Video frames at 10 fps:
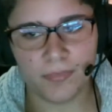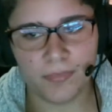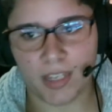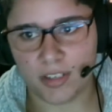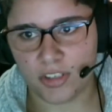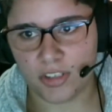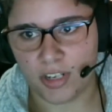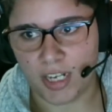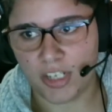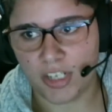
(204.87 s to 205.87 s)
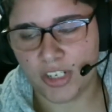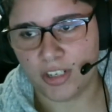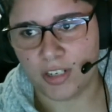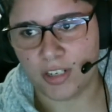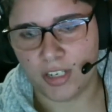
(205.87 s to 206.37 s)
That is your niche. Your
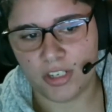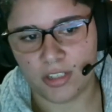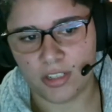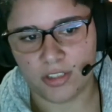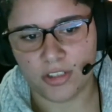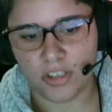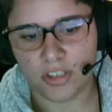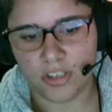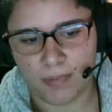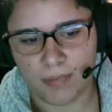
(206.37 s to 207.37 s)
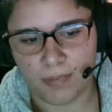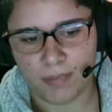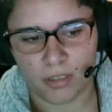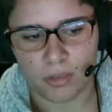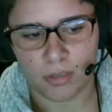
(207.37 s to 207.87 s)
niche is your stream,
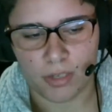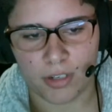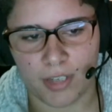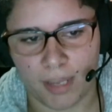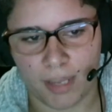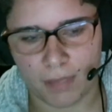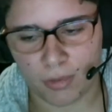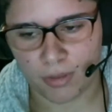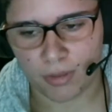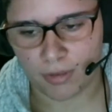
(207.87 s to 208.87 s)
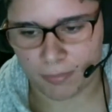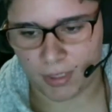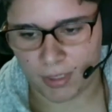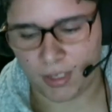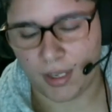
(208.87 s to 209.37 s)
depending on what you're gaming, whether it
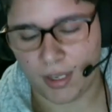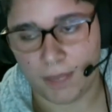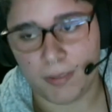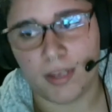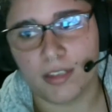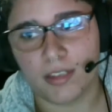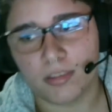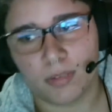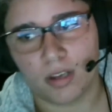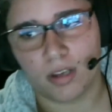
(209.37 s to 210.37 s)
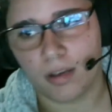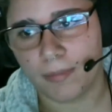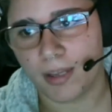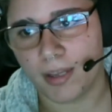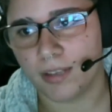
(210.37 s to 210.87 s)
be Apex, Mortal
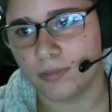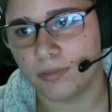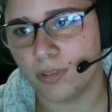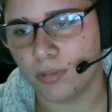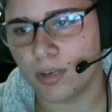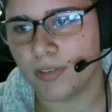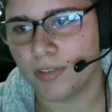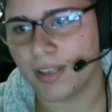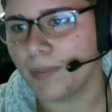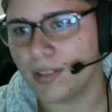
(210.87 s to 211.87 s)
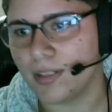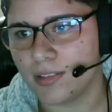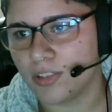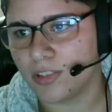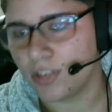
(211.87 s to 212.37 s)
Kombat, whatever game it is,
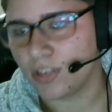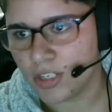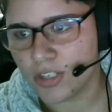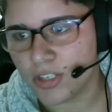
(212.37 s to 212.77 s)
that's your niche.